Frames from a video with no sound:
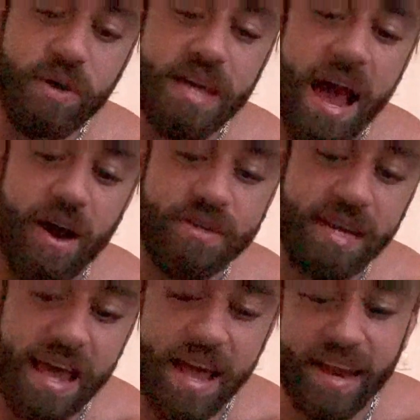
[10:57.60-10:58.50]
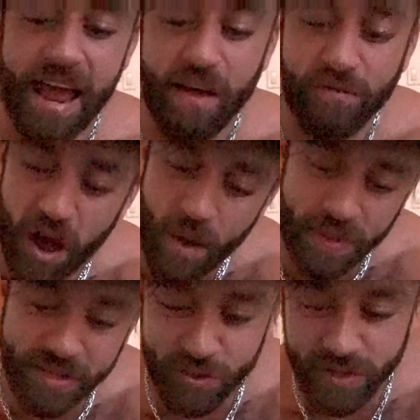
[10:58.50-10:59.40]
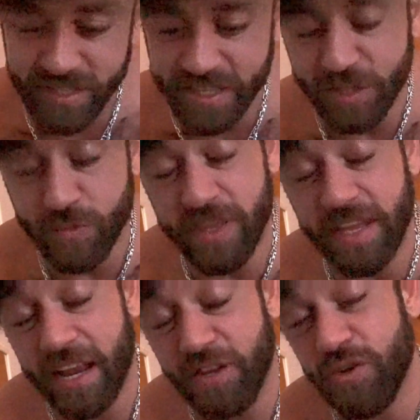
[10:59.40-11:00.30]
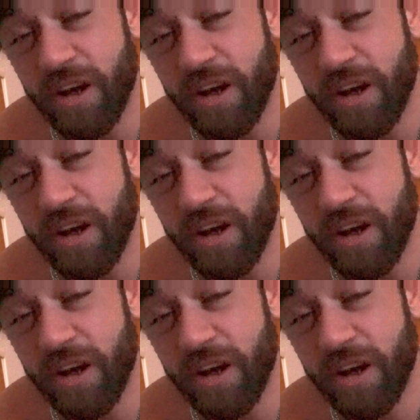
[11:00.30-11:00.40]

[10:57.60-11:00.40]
account, and I have not been too consistent with it. I do